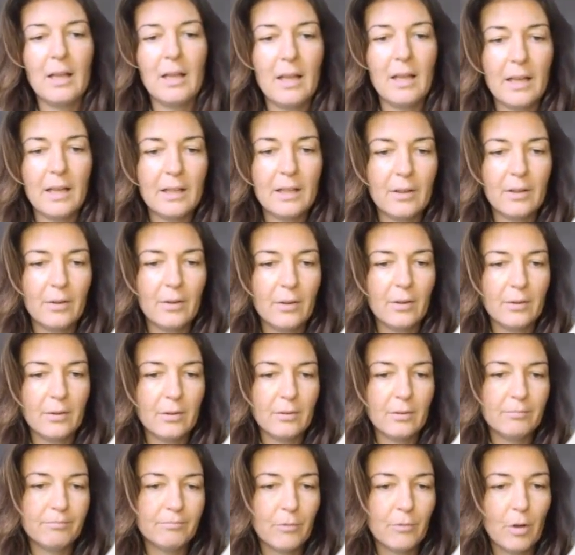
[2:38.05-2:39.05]
later
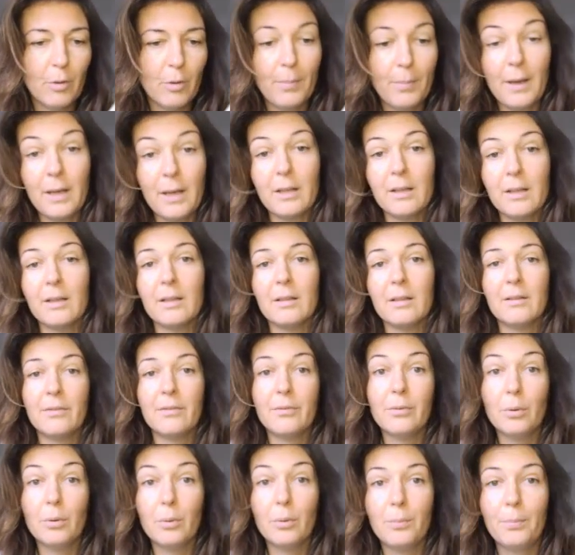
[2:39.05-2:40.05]
on, or pay the
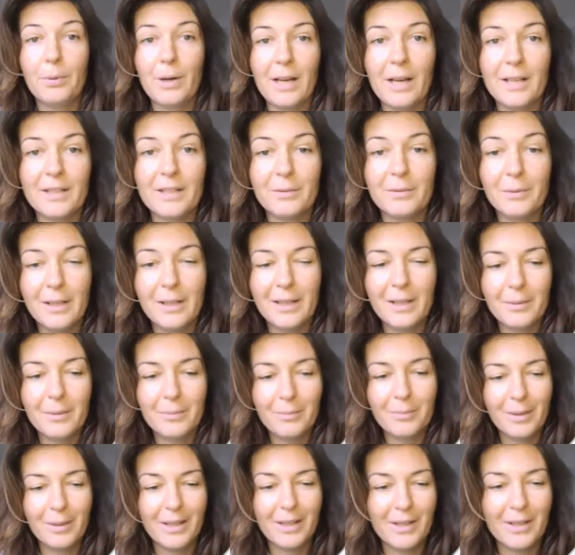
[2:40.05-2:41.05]
full price really,
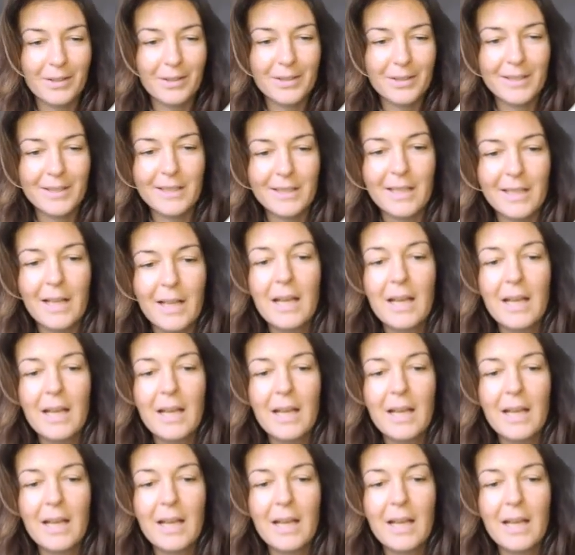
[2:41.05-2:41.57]
because